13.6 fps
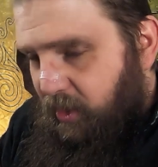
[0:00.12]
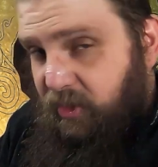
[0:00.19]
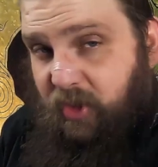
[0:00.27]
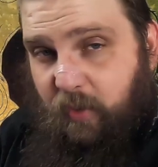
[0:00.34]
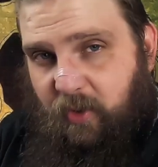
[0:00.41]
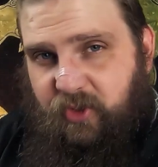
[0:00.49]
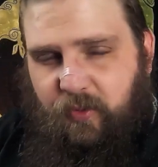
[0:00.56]

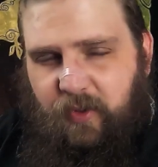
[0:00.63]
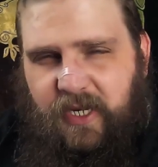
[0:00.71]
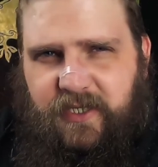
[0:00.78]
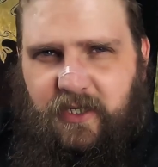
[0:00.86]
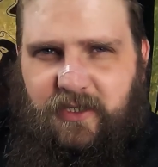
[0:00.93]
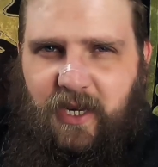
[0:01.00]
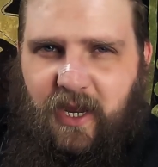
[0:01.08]
So the most
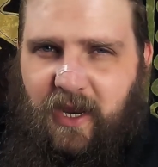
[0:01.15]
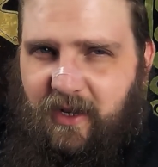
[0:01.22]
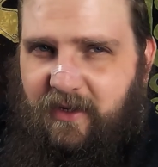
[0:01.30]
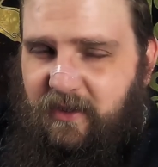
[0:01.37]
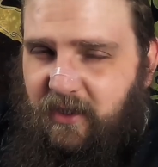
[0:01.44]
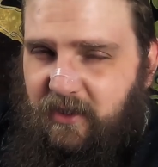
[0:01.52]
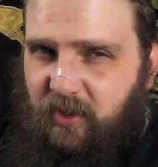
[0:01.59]
recent tale
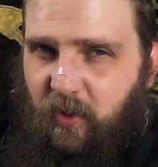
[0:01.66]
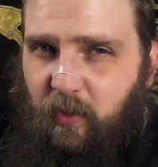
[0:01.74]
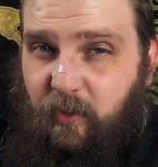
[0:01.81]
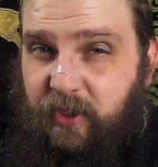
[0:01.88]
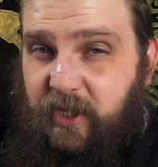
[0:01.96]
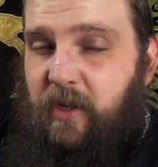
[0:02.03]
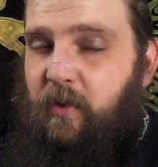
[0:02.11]
that I
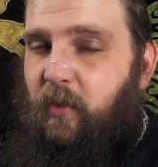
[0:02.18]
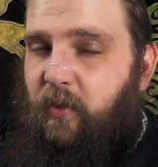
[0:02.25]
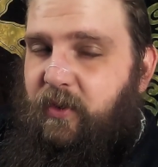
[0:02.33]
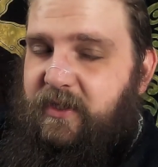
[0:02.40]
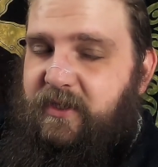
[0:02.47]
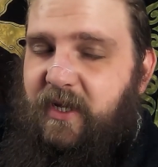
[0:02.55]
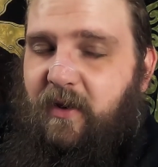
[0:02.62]
told here
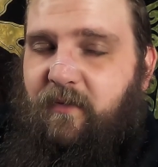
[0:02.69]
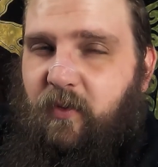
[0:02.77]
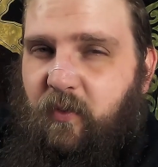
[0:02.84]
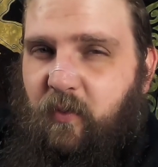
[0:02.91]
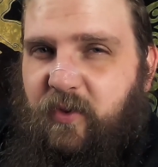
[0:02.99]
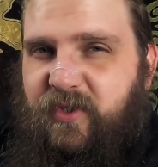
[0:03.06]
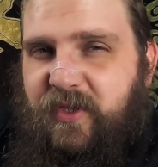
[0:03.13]
on the
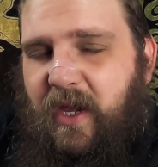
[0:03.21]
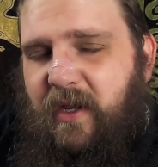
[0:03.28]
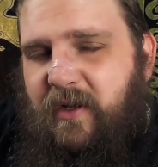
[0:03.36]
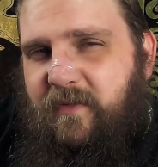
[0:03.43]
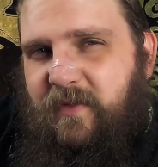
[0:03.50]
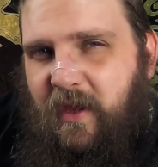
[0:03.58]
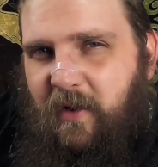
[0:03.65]
tavern was
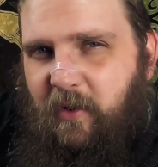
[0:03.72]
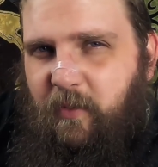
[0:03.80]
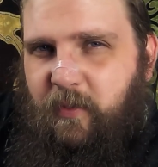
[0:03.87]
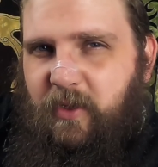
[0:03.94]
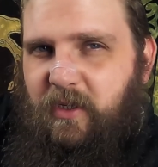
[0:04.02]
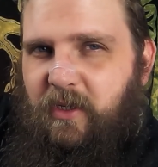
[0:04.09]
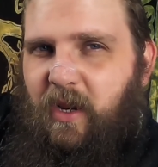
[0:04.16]
that of the
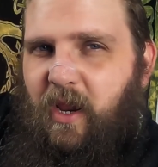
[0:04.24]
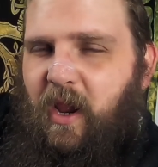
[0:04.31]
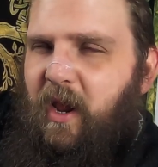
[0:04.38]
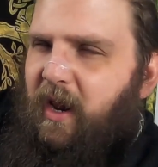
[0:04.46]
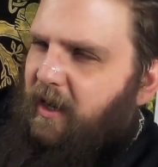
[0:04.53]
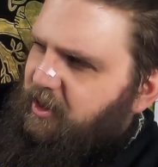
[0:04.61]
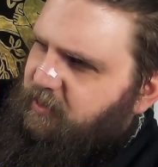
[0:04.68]
harpy,
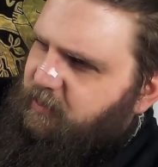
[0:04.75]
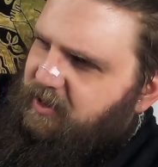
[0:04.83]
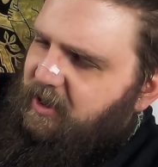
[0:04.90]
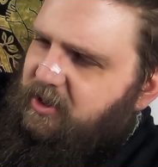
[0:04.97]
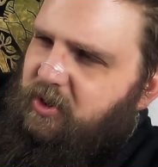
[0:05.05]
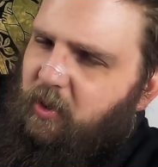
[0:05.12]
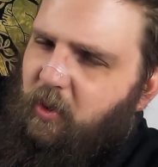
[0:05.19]
and its
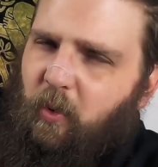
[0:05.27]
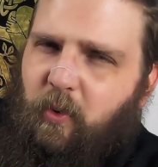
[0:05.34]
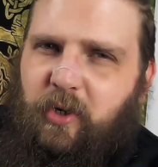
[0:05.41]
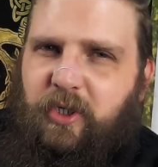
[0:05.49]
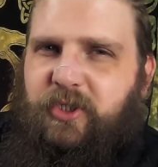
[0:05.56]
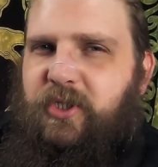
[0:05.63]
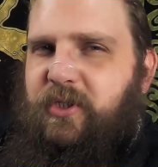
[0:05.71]
potential
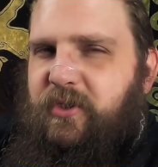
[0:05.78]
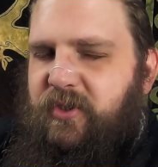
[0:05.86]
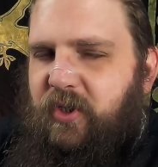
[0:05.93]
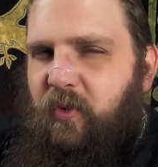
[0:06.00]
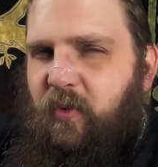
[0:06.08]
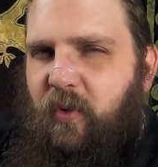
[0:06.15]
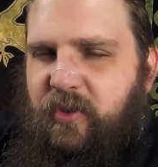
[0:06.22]
origins
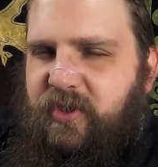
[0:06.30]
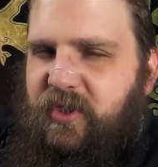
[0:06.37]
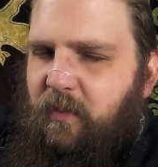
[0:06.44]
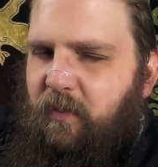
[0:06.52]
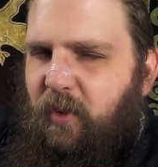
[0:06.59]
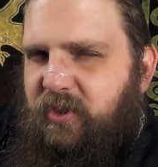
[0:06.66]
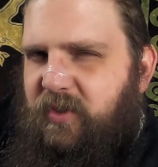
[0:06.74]
across
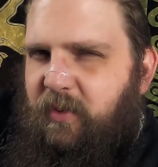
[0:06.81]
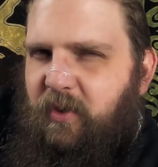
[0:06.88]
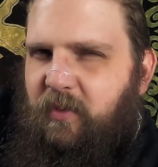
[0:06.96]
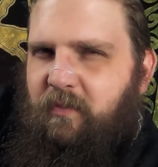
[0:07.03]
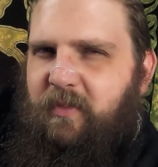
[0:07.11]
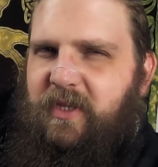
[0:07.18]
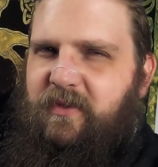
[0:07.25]
the multiple
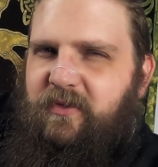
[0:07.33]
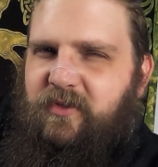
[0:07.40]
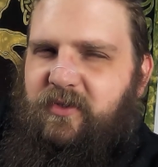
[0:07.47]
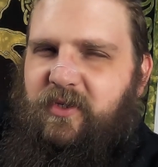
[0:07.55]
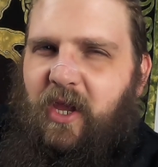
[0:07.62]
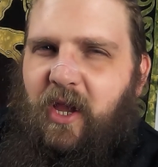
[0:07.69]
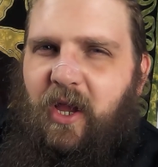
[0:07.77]

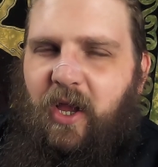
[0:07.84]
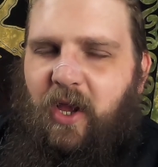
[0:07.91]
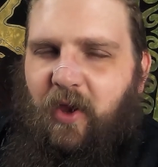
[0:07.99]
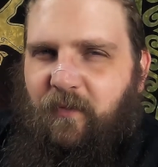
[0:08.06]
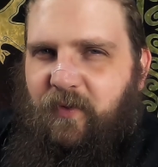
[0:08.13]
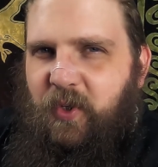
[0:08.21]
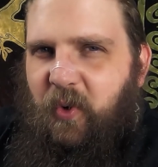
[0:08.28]
myths
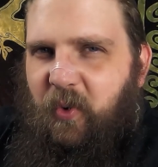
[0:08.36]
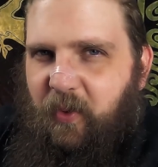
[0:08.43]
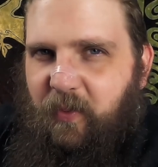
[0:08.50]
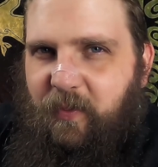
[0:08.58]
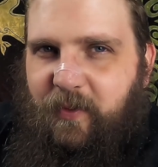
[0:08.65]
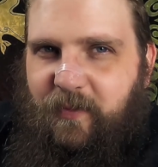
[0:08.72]
of Europe.